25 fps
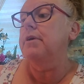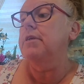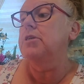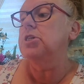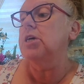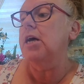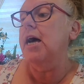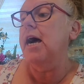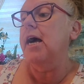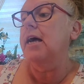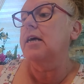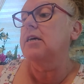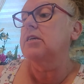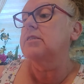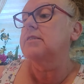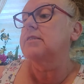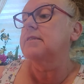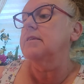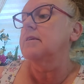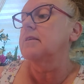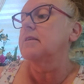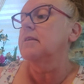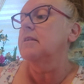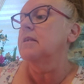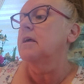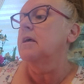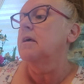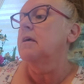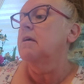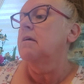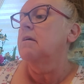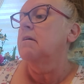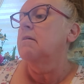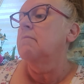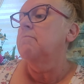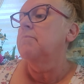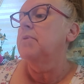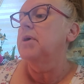Jackson.
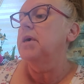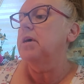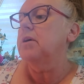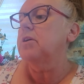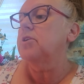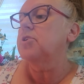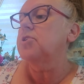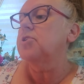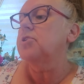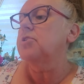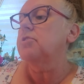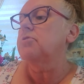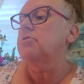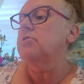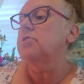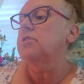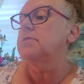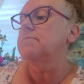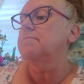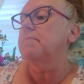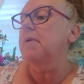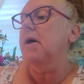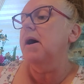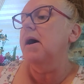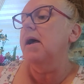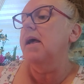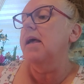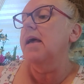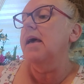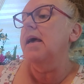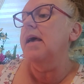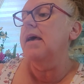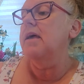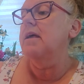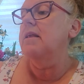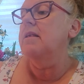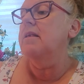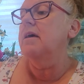Pictures by
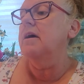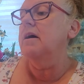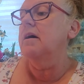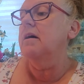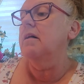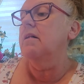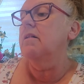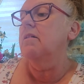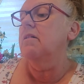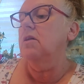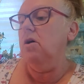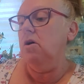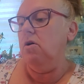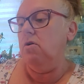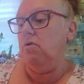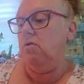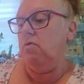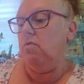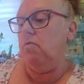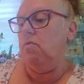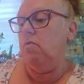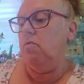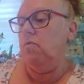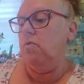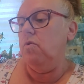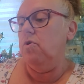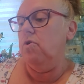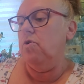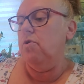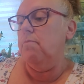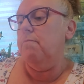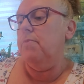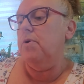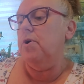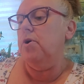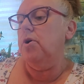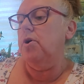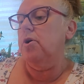Adele
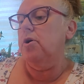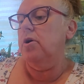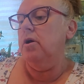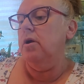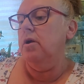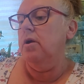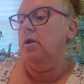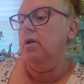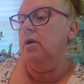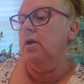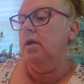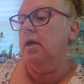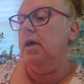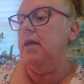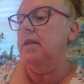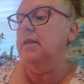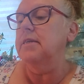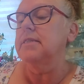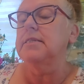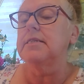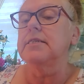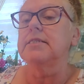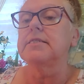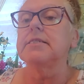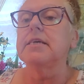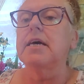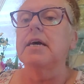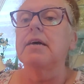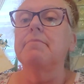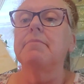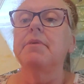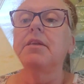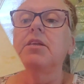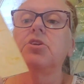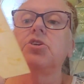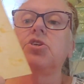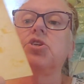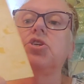Werber. And it's a
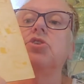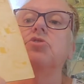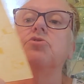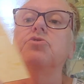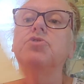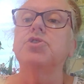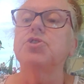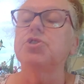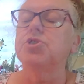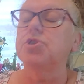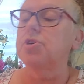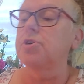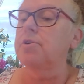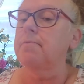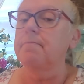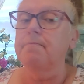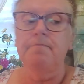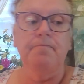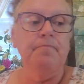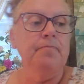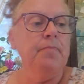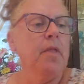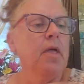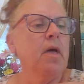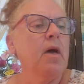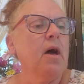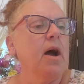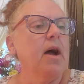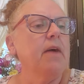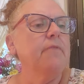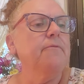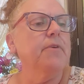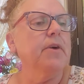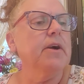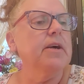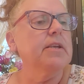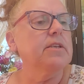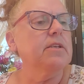Simon & Schuster. I
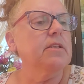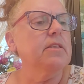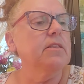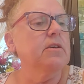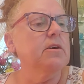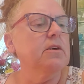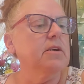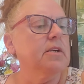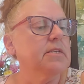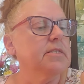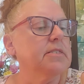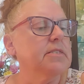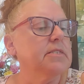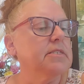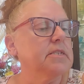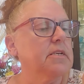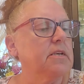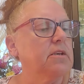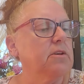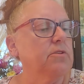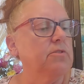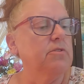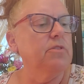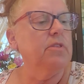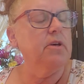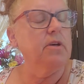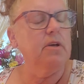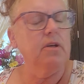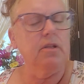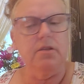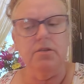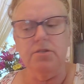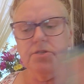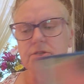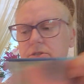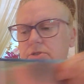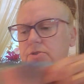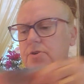forgot to look and see who the
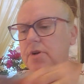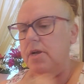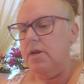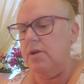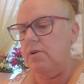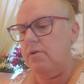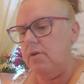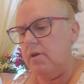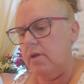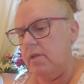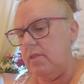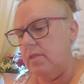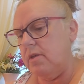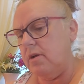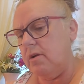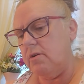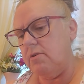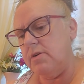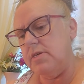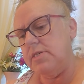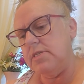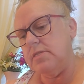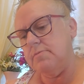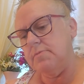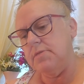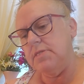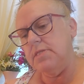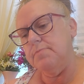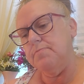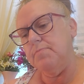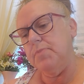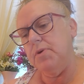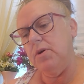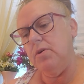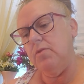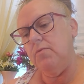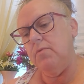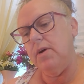illustrator in the Christmas
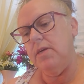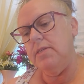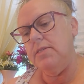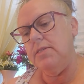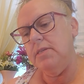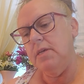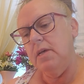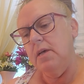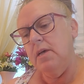book was.